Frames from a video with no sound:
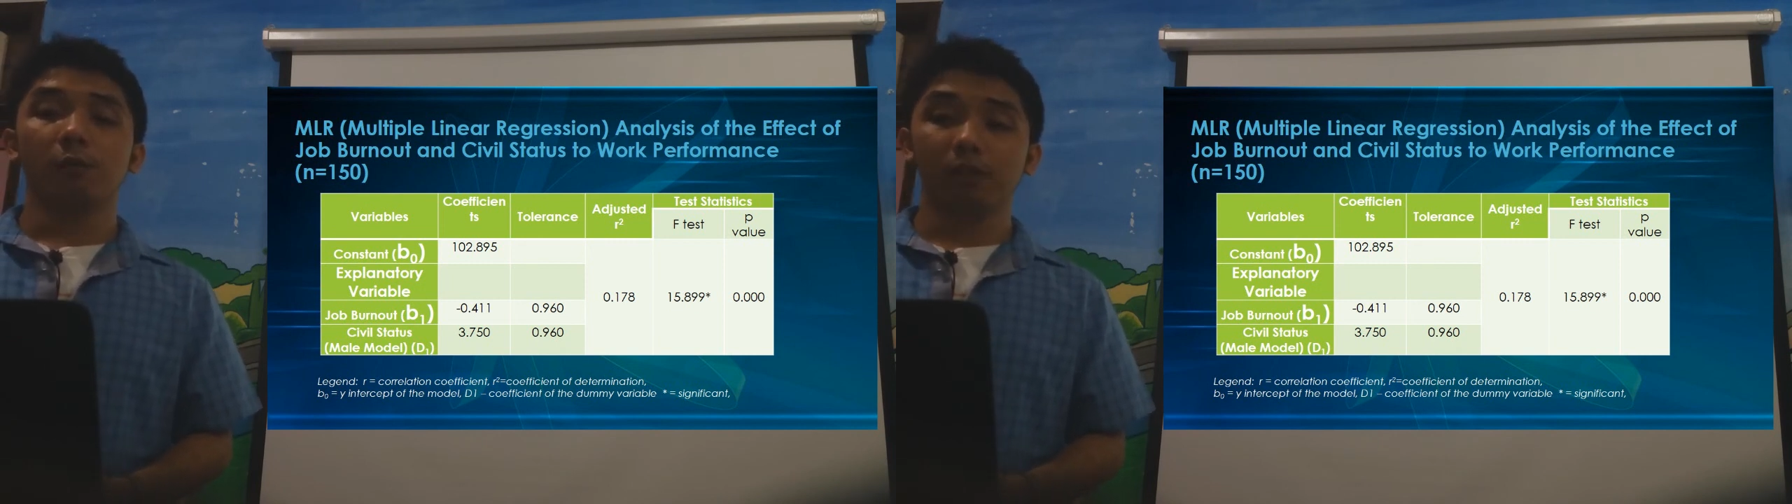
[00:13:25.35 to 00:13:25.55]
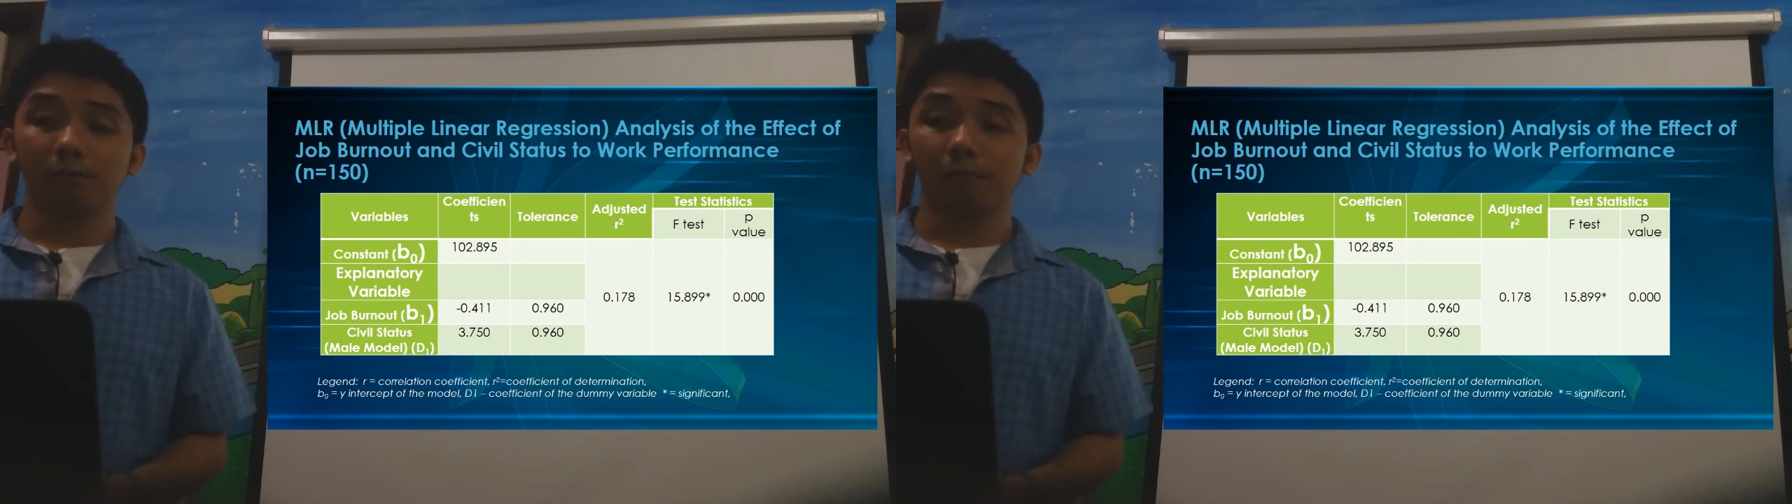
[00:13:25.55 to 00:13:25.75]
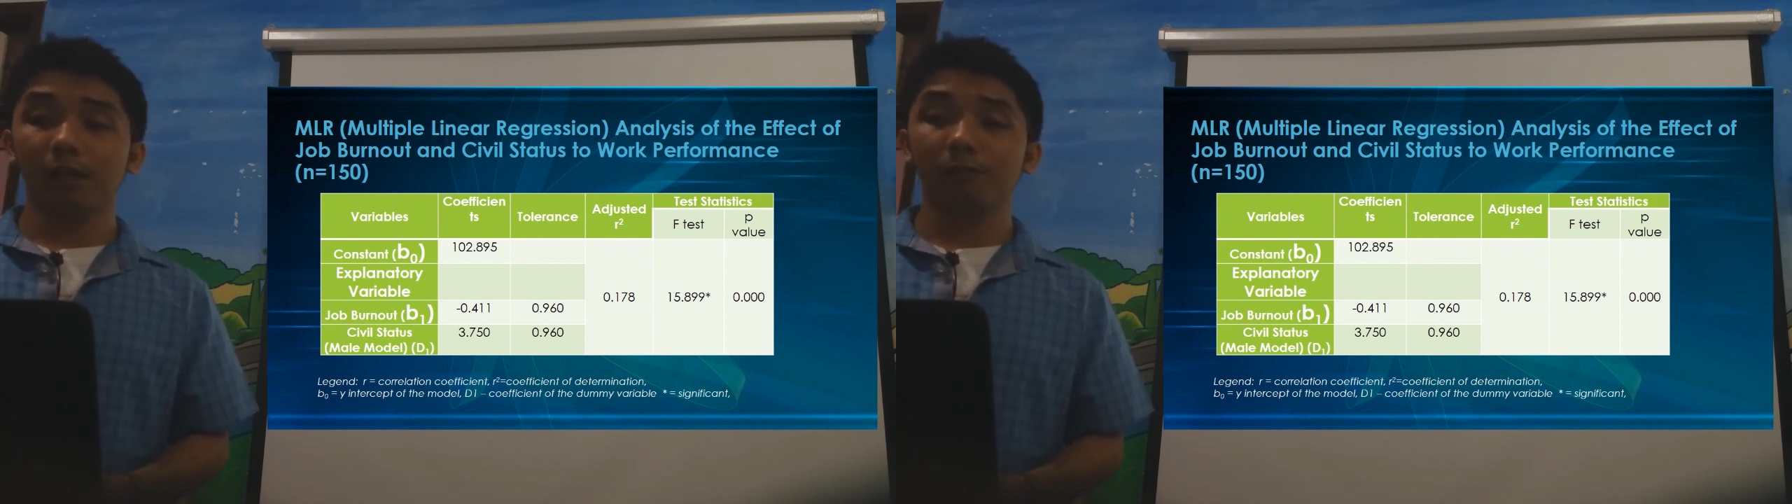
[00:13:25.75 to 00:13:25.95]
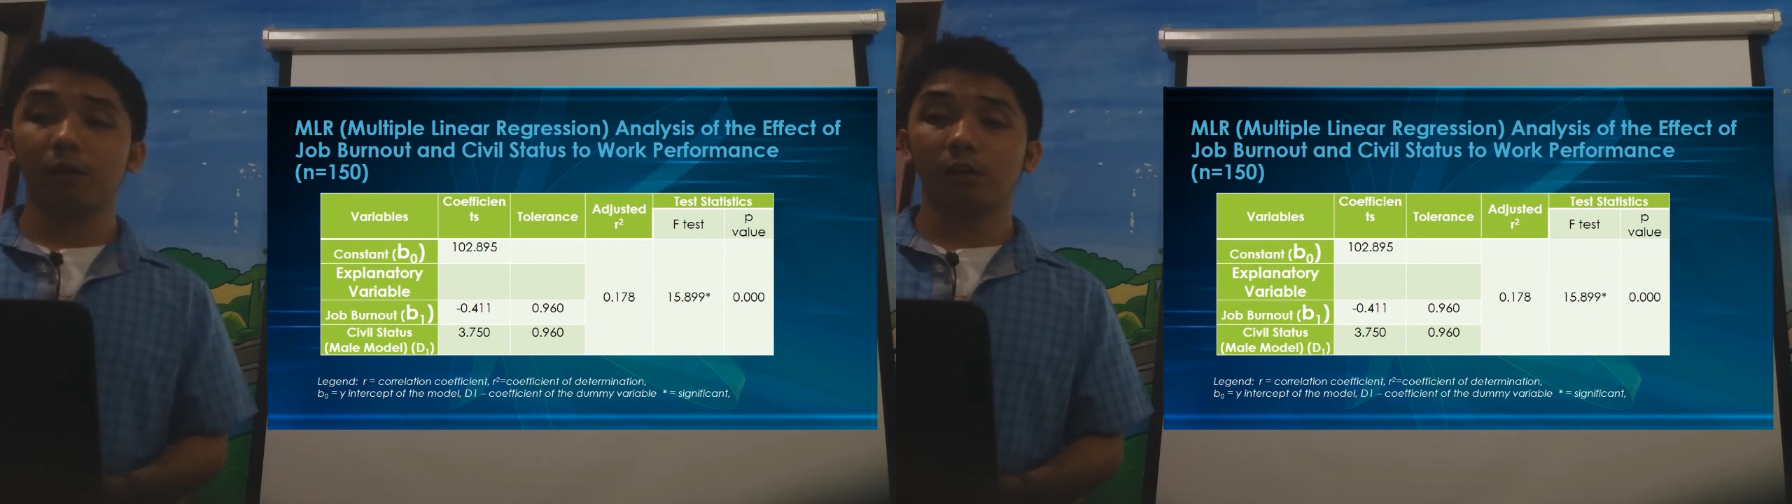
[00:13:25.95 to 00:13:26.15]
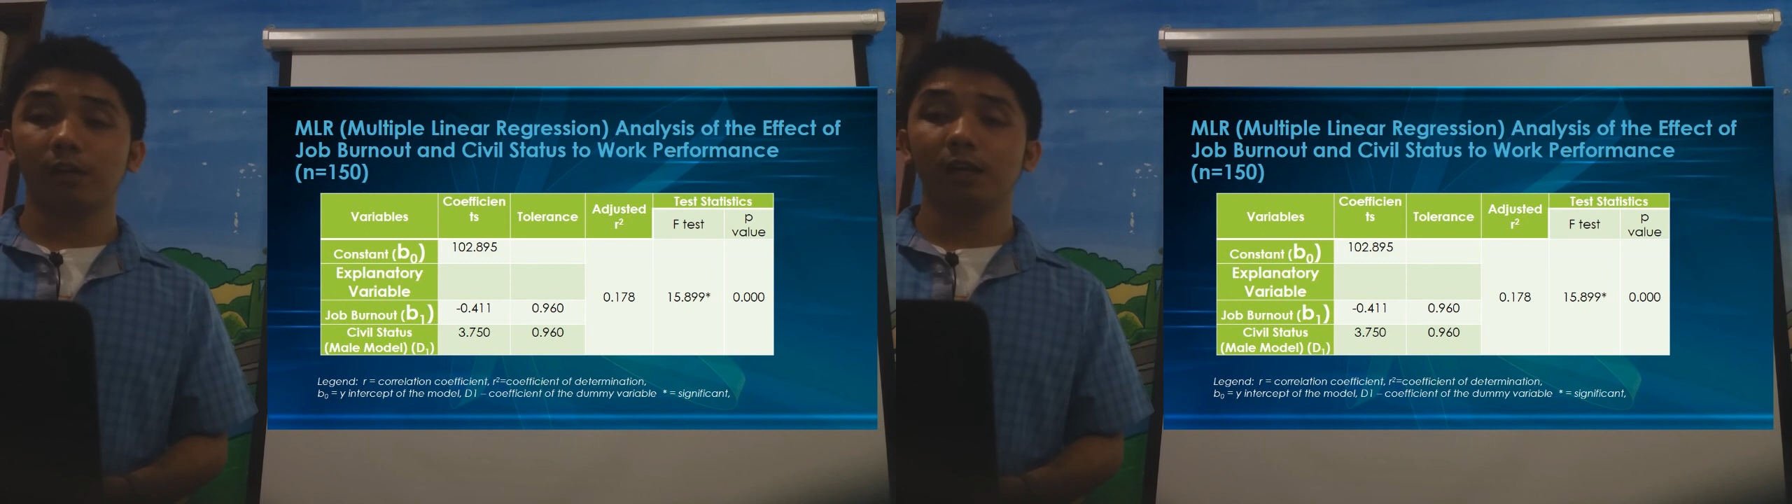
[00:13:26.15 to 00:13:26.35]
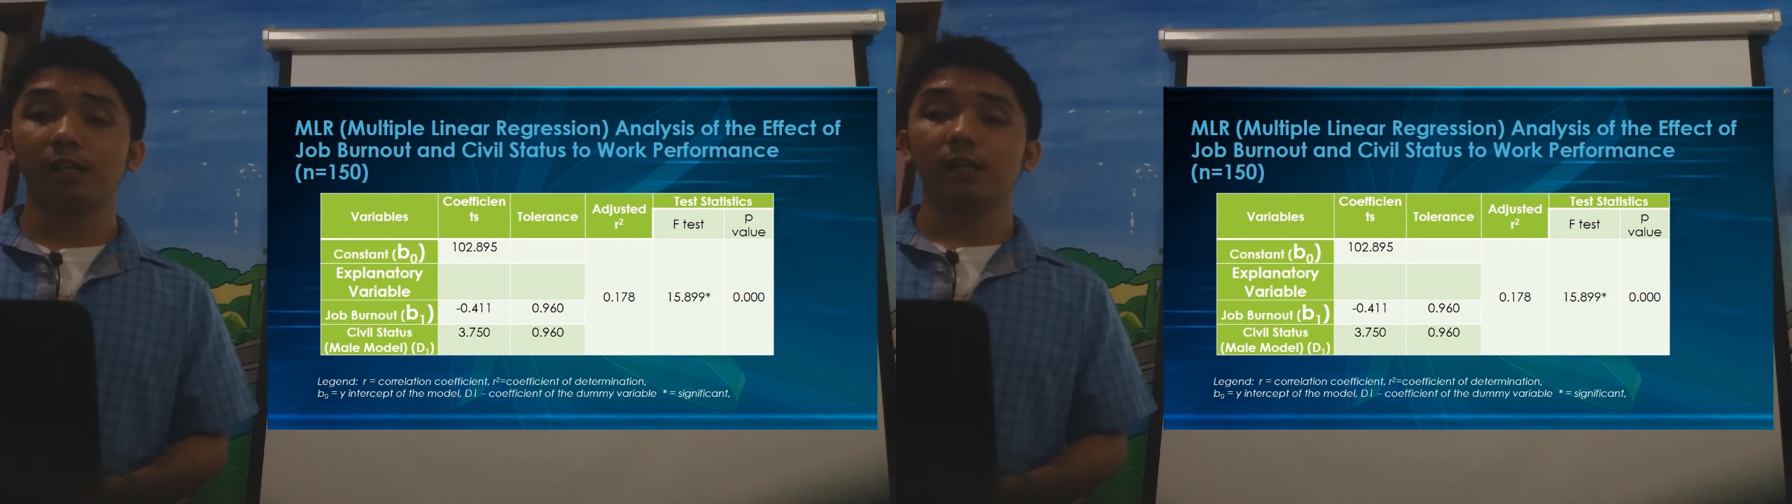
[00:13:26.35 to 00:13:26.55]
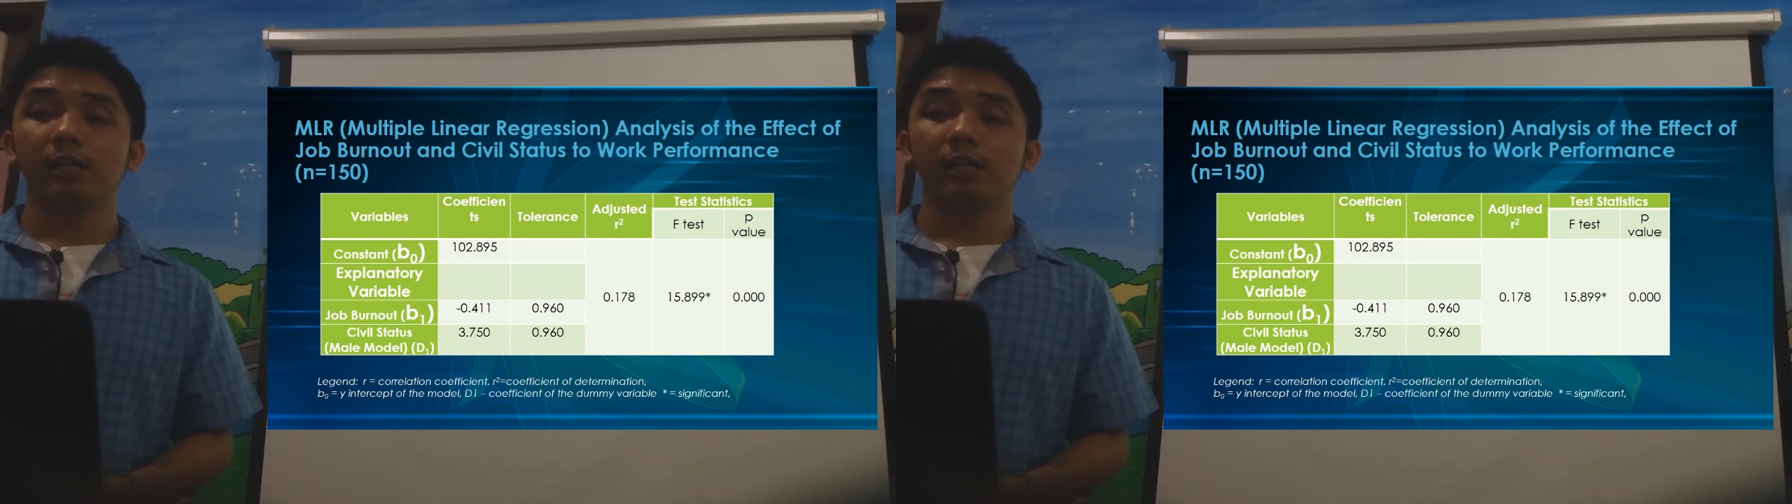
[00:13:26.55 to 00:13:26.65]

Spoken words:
with a male model,